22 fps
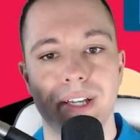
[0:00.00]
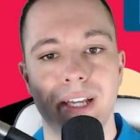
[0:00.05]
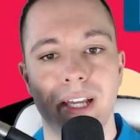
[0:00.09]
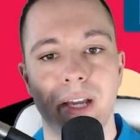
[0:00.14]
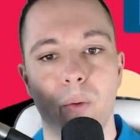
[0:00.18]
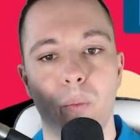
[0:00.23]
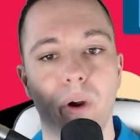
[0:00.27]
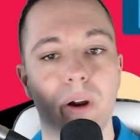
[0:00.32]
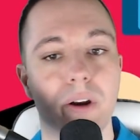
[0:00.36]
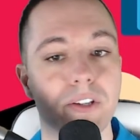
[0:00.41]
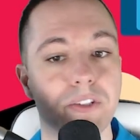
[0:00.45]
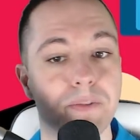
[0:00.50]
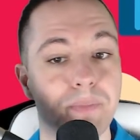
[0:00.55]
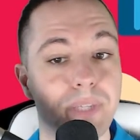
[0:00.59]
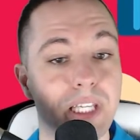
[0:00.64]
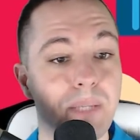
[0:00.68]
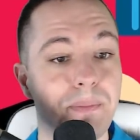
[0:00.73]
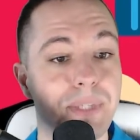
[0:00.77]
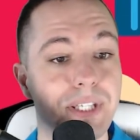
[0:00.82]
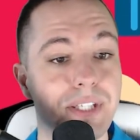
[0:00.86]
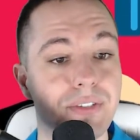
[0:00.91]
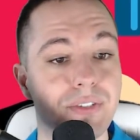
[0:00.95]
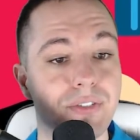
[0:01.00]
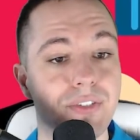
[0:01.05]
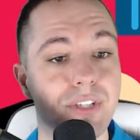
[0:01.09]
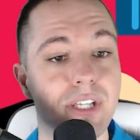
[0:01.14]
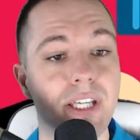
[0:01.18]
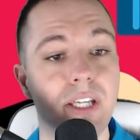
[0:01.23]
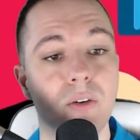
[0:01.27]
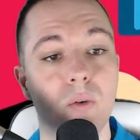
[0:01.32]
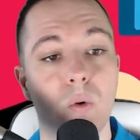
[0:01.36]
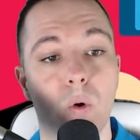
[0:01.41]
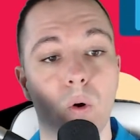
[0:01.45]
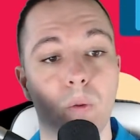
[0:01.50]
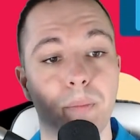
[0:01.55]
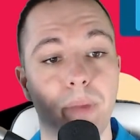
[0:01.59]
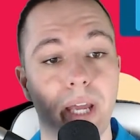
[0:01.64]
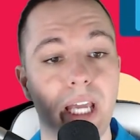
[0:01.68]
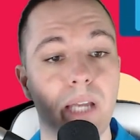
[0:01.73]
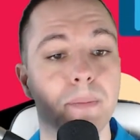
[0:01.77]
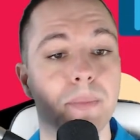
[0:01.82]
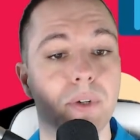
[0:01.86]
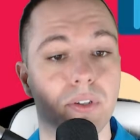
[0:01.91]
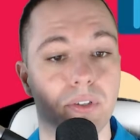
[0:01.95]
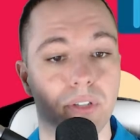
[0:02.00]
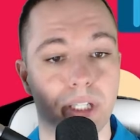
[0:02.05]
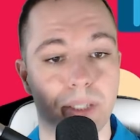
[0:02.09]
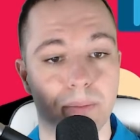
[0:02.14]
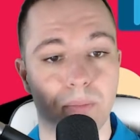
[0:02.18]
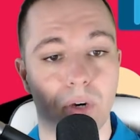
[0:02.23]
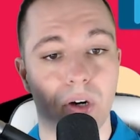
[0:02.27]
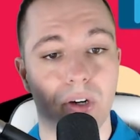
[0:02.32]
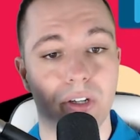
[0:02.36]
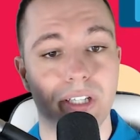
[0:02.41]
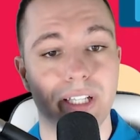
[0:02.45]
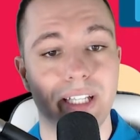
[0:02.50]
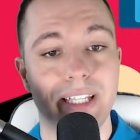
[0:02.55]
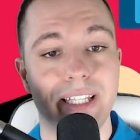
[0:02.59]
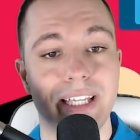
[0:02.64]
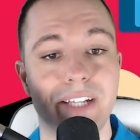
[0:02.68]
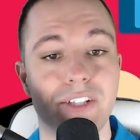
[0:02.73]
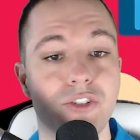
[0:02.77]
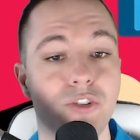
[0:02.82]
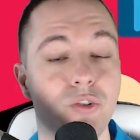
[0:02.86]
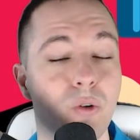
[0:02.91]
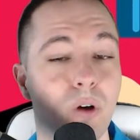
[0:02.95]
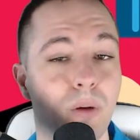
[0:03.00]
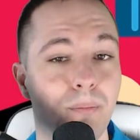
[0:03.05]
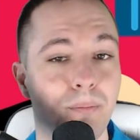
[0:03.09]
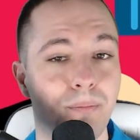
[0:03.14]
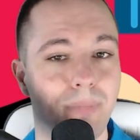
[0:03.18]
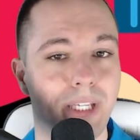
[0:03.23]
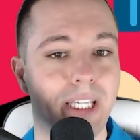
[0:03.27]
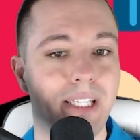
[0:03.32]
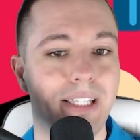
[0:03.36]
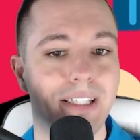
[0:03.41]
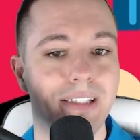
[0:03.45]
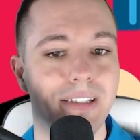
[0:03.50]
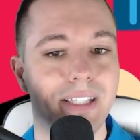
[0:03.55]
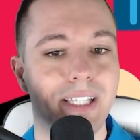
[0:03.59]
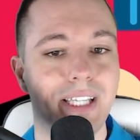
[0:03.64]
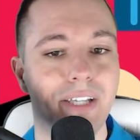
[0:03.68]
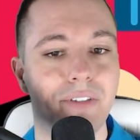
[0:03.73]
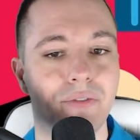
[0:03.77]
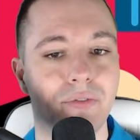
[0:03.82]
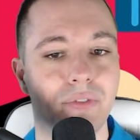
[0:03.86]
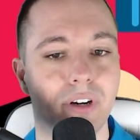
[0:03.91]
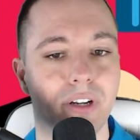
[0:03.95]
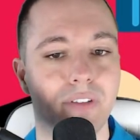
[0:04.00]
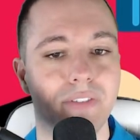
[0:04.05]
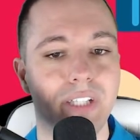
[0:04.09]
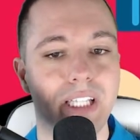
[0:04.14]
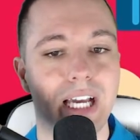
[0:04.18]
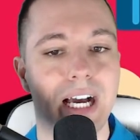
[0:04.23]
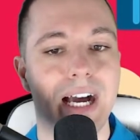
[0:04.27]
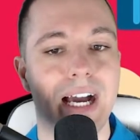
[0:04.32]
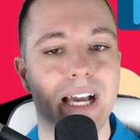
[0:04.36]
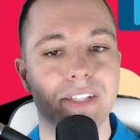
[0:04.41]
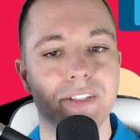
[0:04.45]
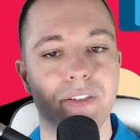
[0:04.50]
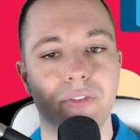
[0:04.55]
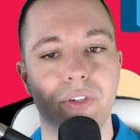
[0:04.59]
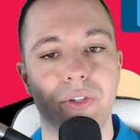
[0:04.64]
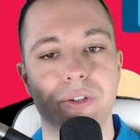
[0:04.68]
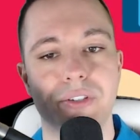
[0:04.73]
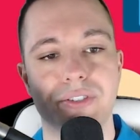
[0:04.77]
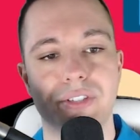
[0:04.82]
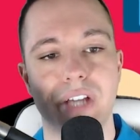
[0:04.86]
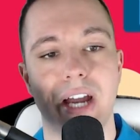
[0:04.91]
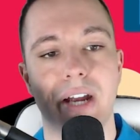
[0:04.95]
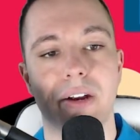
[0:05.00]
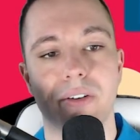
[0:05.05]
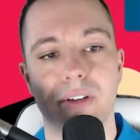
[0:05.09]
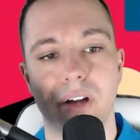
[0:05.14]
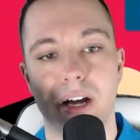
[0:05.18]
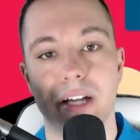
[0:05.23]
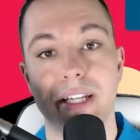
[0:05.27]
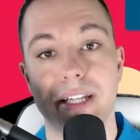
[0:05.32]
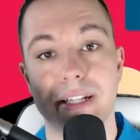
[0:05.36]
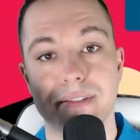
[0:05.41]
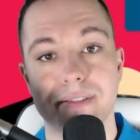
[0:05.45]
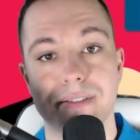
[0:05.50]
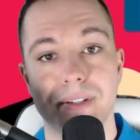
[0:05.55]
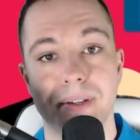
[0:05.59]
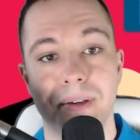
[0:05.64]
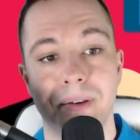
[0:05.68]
whereas PPC or pay-per-click marketing gets you immediately in front of the eyes of your desired audience.